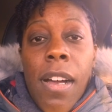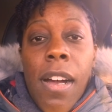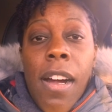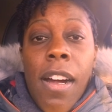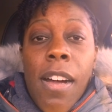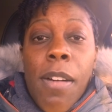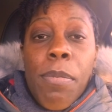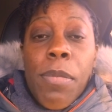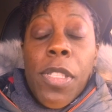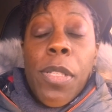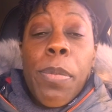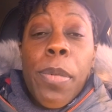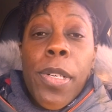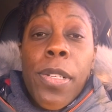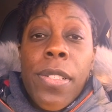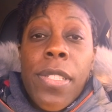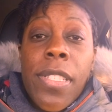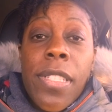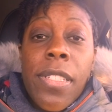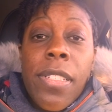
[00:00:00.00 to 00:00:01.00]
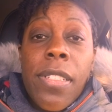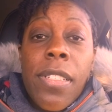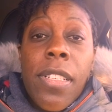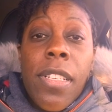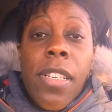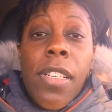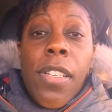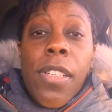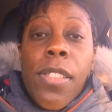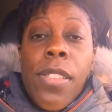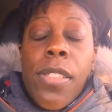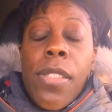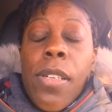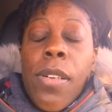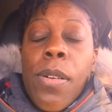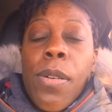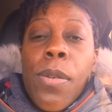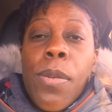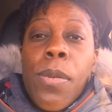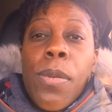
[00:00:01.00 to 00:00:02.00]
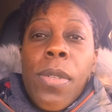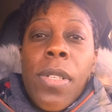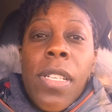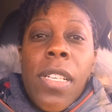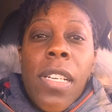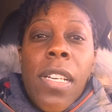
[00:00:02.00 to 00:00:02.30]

um, the person. So